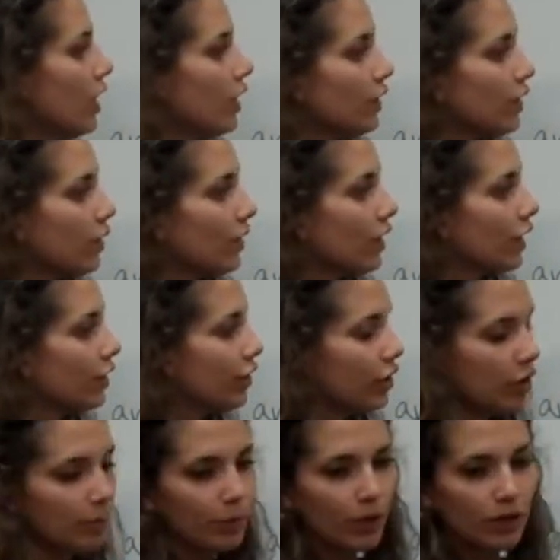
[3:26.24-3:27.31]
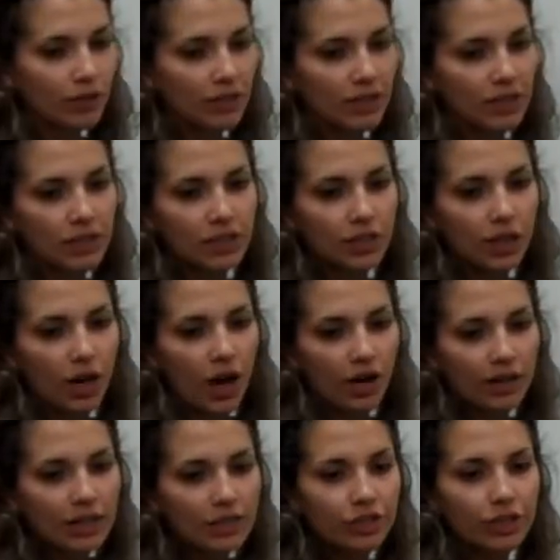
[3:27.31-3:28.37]
So there are 2 proteins,
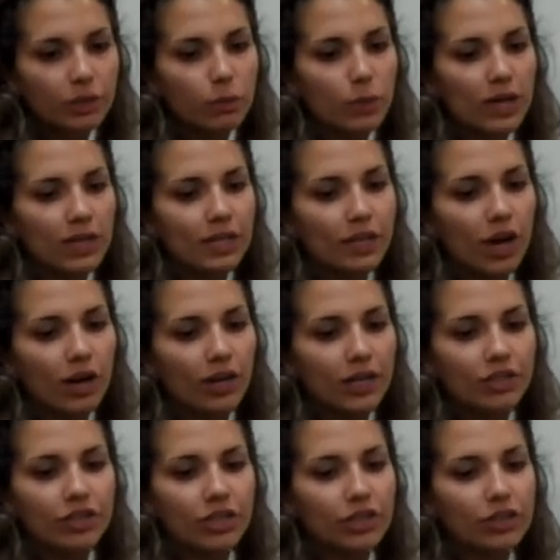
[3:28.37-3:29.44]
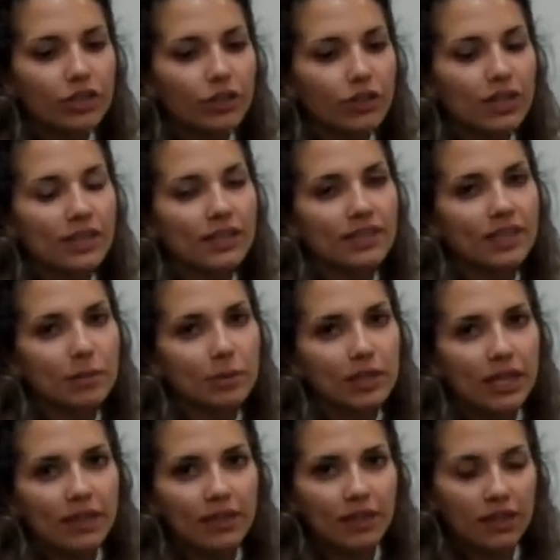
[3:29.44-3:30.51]
RAG1 and RAG2, that
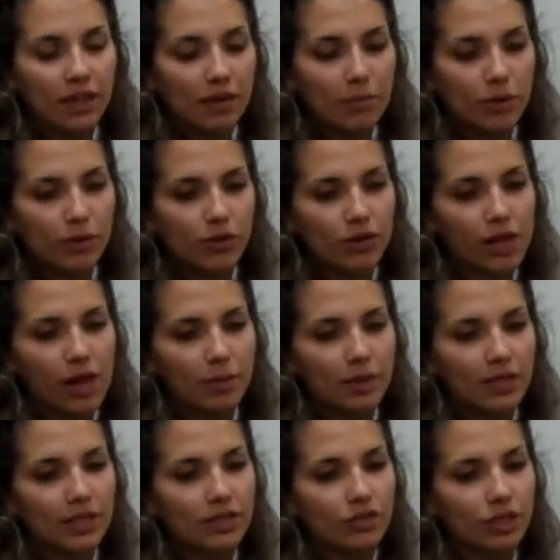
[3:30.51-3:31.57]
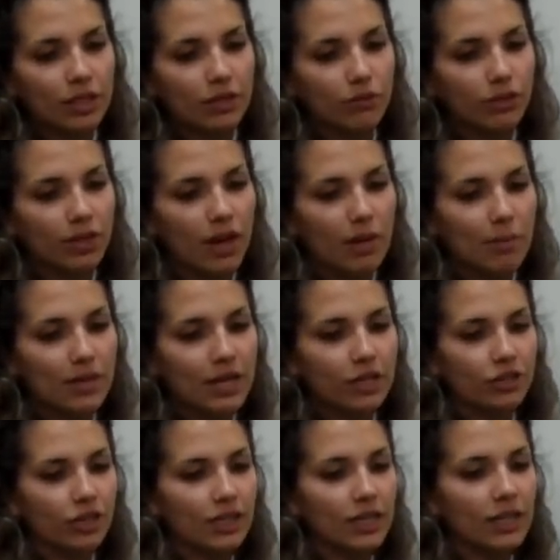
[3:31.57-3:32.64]
stimulate the immunoglobulin gene
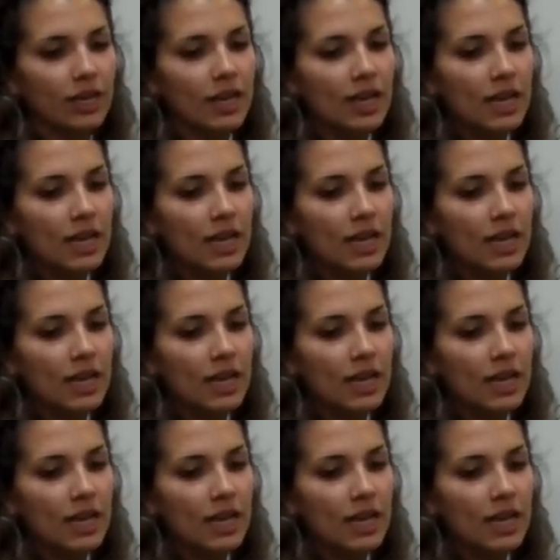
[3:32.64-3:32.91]
recombination,